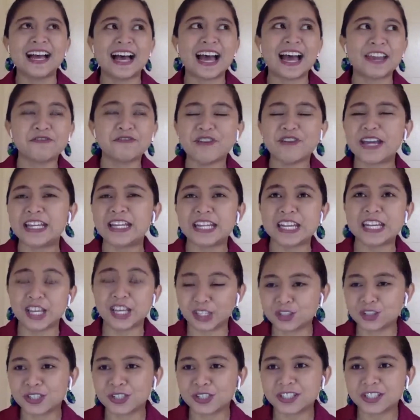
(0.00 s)
I find it
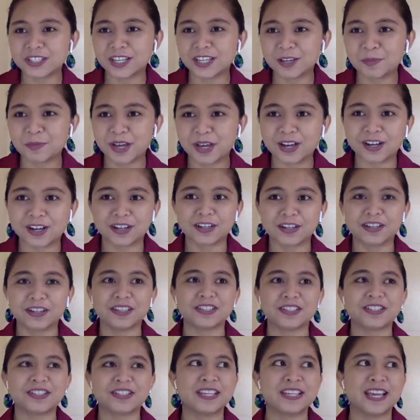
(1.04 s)
interesting
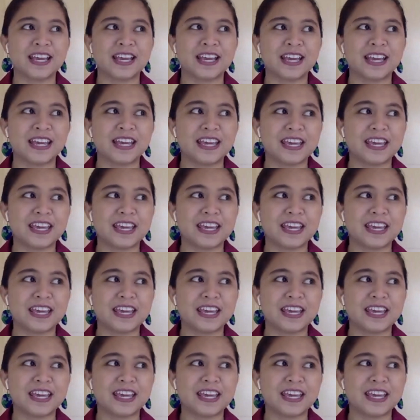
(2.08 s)
because